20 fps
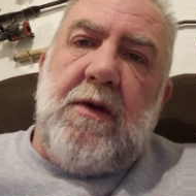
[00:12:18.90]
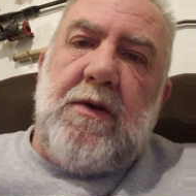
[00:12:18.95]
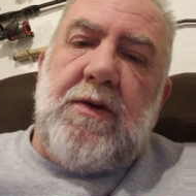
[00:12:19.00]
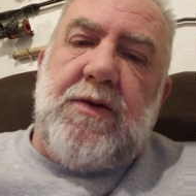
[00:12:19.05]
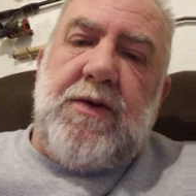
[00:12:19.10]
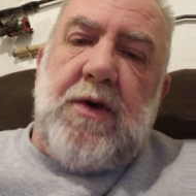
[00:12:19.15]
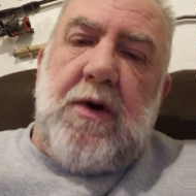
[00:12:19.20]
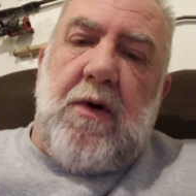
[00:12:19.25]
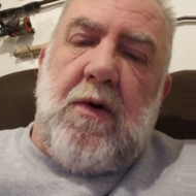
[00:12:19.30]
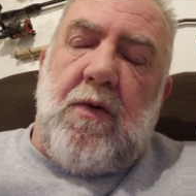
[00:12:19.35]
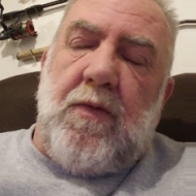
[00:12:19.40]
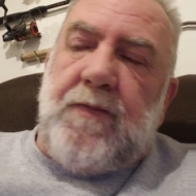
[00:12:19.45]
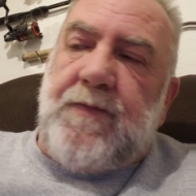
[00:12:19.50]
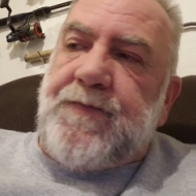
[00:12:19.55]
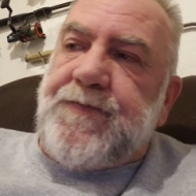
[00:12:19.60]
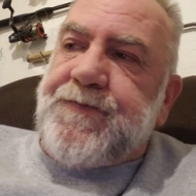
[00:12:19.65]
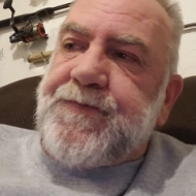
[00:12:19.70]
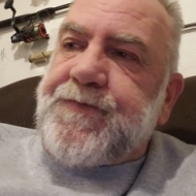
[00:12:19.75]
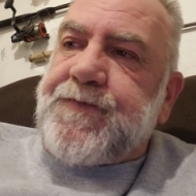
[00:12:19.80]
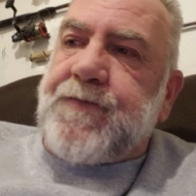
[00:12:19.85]
So,
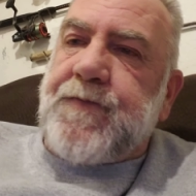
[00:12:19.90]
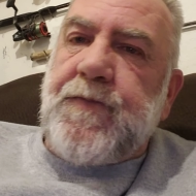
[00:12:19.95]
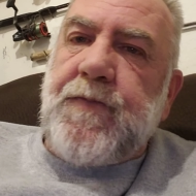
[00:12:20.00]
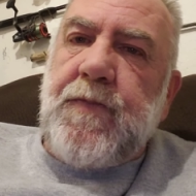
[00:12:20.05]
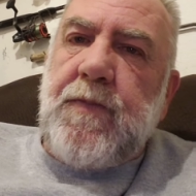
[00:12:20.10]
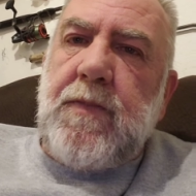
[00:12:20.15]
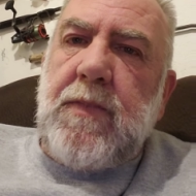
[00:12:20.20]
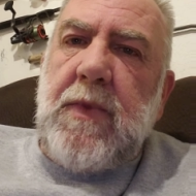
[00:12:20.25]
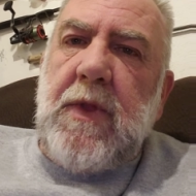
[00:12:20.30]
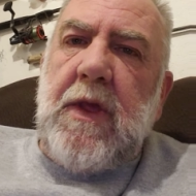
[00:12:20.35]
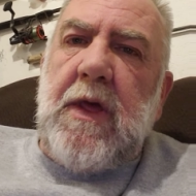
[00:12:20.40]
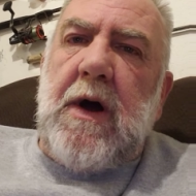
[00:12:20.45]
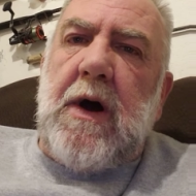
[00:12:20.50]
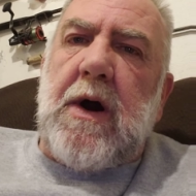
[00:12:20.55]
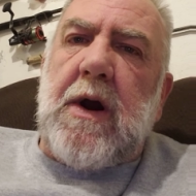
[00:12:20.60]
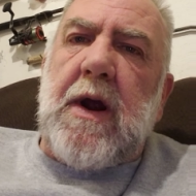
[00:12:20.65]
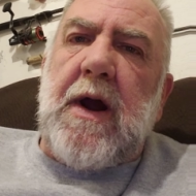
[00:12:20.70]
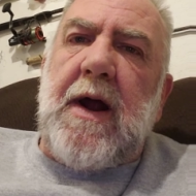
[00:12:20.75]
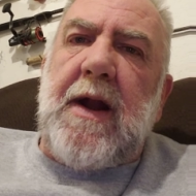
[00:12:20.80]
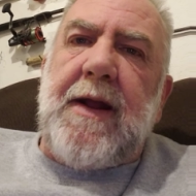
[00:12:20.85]

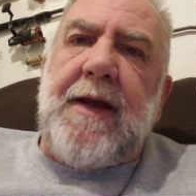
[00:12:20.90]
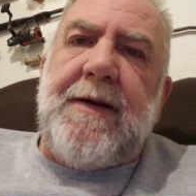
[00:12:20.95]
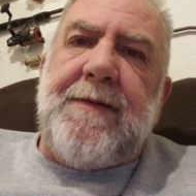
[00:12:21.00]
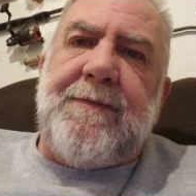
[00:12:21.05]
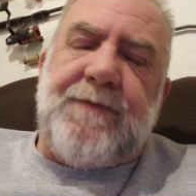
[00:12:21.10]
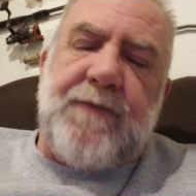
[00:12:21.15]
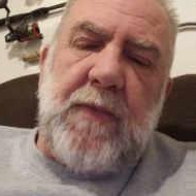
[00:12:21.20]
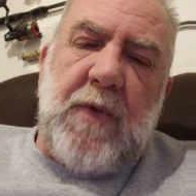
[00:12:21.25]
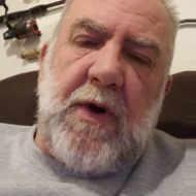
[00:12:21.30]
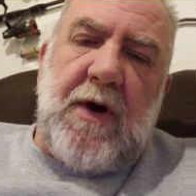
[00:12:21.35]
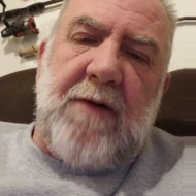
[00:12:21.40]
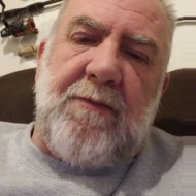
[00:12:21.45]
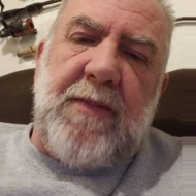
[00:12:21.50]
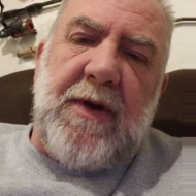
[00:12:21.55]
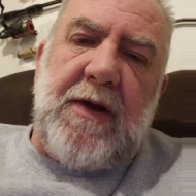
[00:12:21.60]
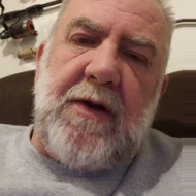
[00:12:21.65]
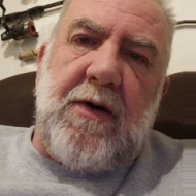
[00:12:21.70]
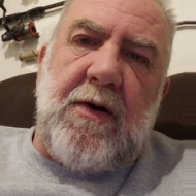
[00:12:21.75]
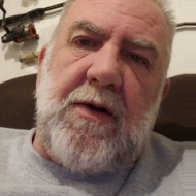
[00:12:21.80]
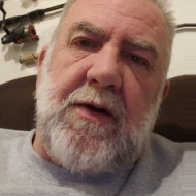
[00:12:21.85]
alrighty. Well, I've
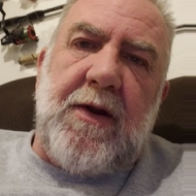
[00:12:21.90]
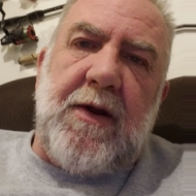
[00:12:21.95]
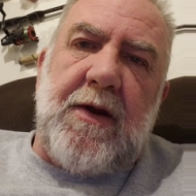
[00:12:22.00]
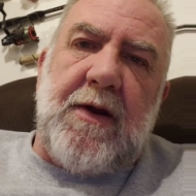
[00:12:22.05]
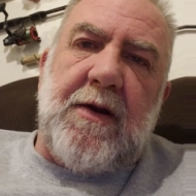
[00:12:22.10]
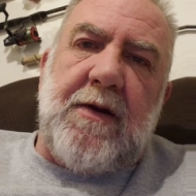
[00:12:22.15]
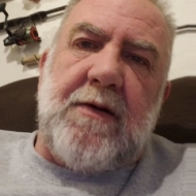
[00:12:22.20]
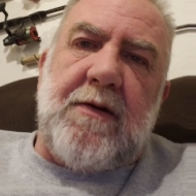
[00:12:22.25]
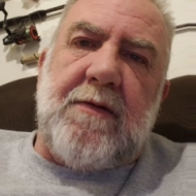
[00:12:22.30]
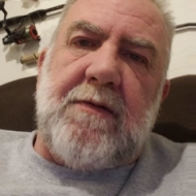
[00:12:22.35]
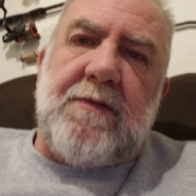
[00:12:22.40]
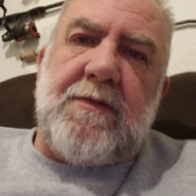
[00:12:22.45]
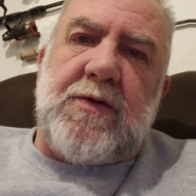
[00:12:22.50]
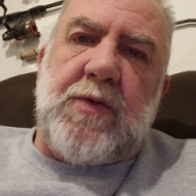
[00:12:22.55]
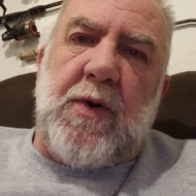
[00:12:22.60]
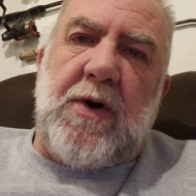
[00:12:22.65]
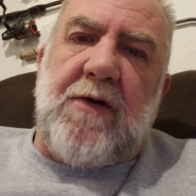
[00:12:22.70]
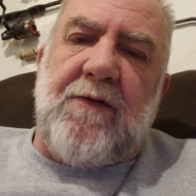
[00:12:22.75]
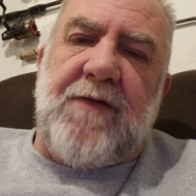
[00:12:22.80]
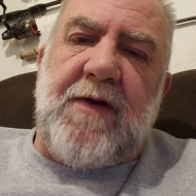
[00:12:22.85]
been on here
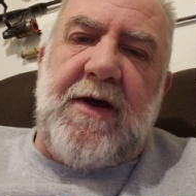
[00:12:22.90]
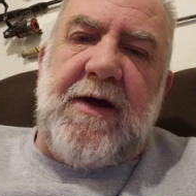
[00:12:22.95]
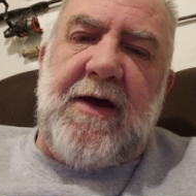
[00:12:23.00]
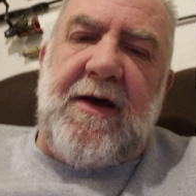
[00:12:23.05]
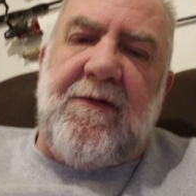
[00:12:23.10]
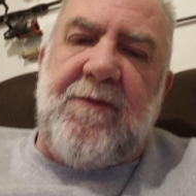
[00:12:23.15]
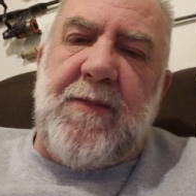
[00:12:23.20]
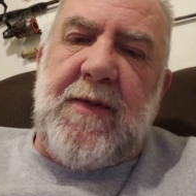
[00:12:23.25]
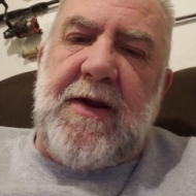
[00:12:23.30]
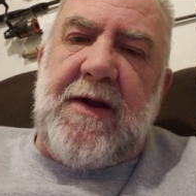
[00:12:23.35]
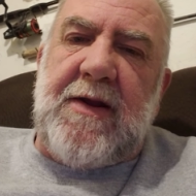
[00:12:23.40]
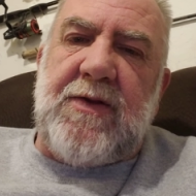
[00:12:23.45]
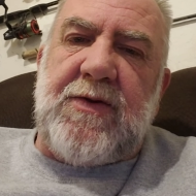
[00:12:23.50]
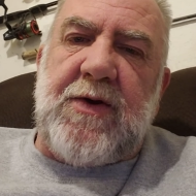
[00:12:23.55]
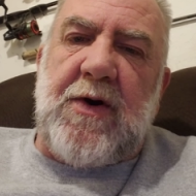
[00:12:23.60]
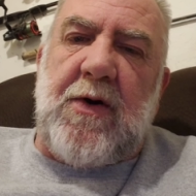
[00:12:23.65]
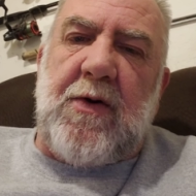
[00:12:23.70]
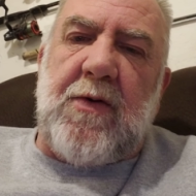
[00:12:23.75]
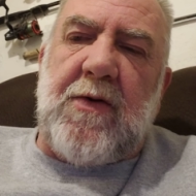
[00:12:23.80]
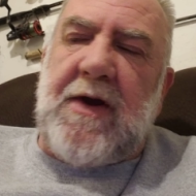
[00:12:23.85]
12 and a half minutes
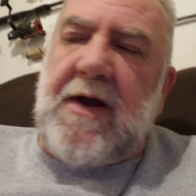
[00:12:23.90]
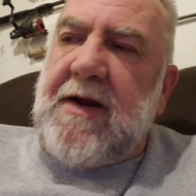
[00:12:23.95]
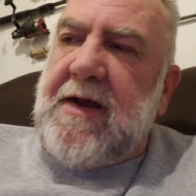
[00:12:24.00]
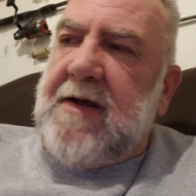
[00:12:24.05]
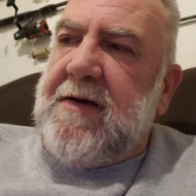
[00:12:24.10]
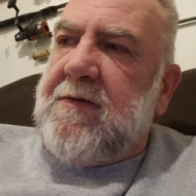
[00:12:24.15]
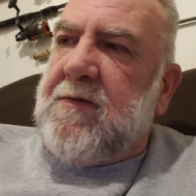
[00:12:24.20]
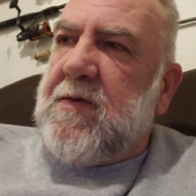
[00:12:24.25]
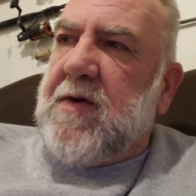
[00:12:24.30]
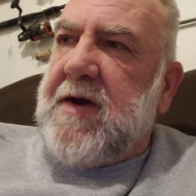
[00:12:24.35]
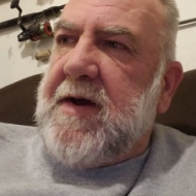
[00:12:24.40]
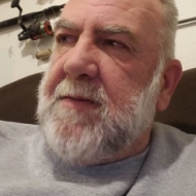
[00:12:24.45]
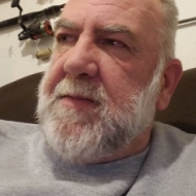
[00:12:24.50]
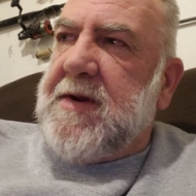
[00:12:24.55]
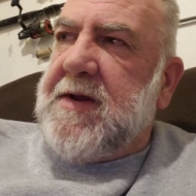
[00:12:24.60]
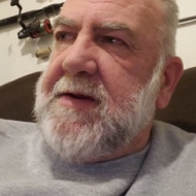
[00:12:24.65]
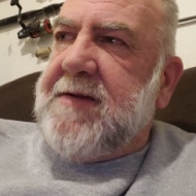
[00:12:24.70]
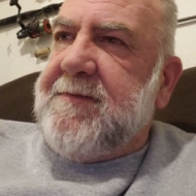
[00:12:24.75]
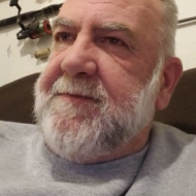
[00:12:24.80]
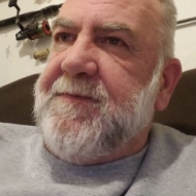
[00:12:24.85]
already,
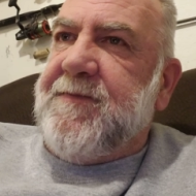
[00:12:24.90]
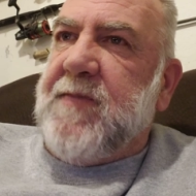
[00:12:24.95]
rambling.